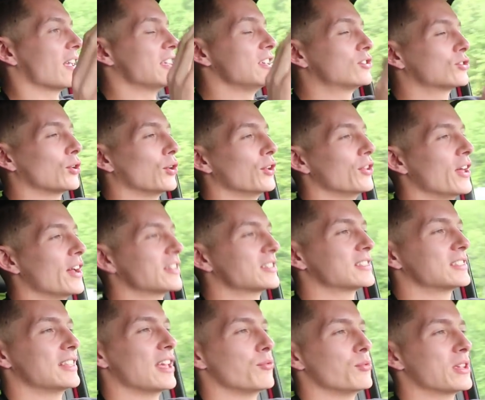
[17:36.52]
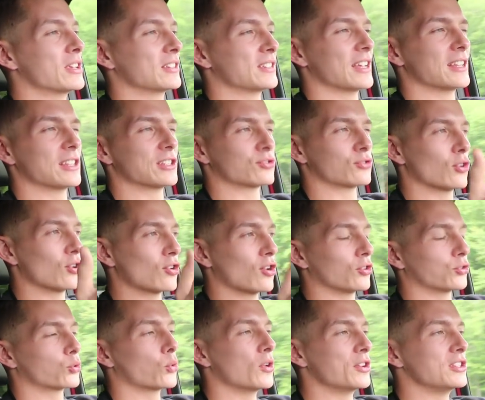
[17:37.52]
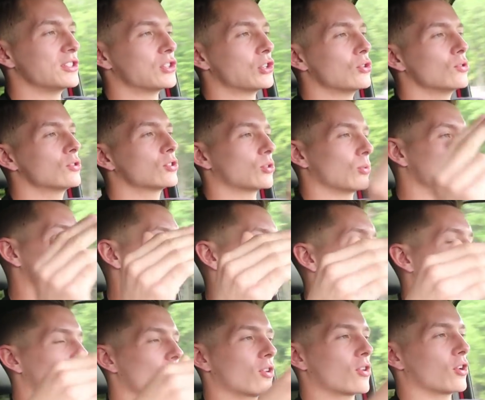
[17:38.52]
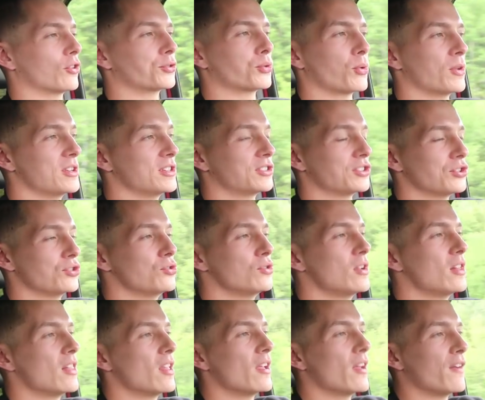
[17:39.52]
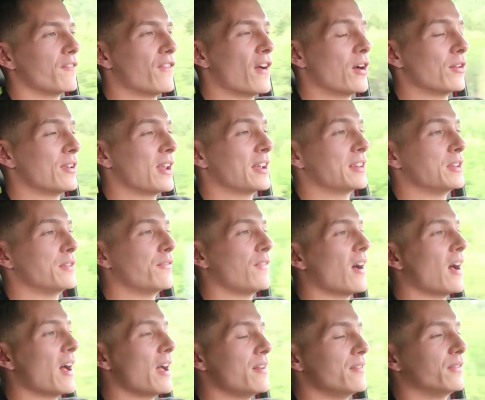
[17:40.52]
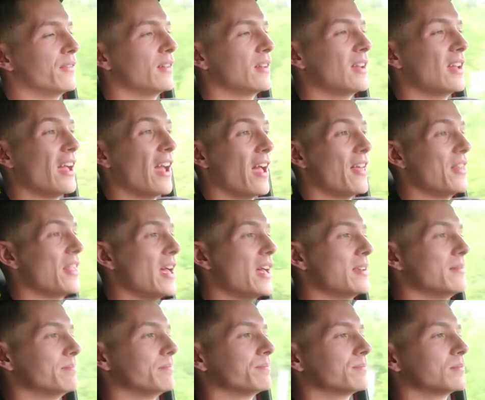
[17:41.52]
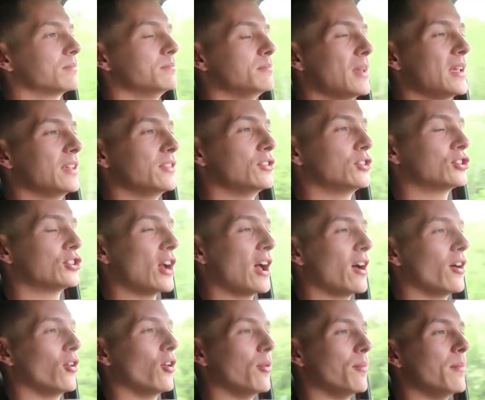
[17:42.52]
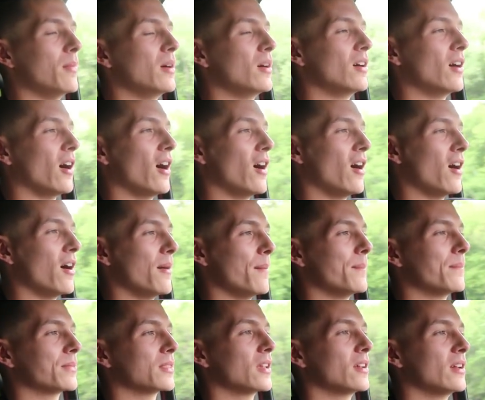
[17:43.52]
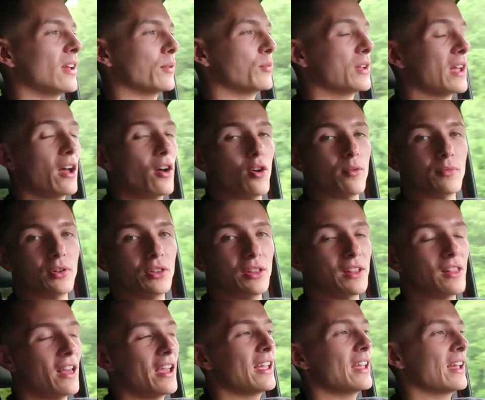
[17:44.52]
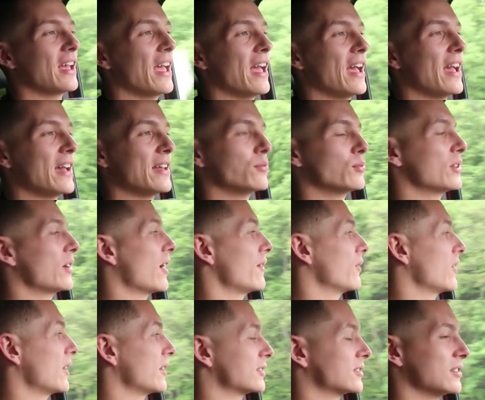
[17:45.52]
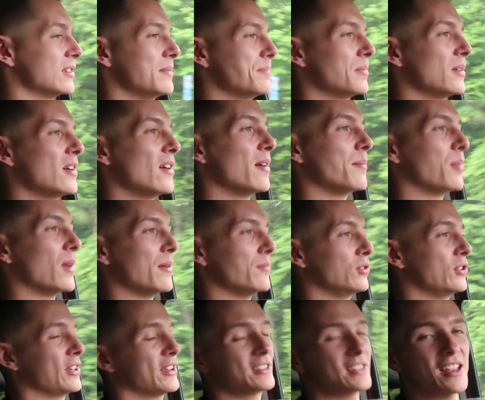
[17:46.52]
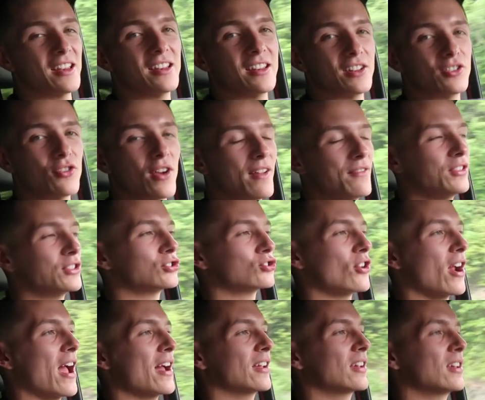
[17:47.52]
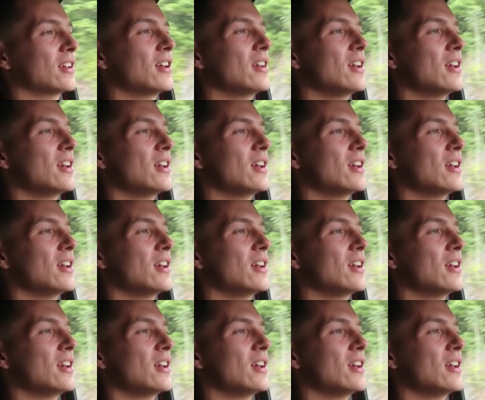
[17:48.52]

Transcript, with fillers: He told us that we could take this road called twenty-two, so we took a road called twenty-two, found ninety-five, and then made the shot home. Um, We got home really late, and we don't have a lot of sleep, but I'm really excited to drive this track.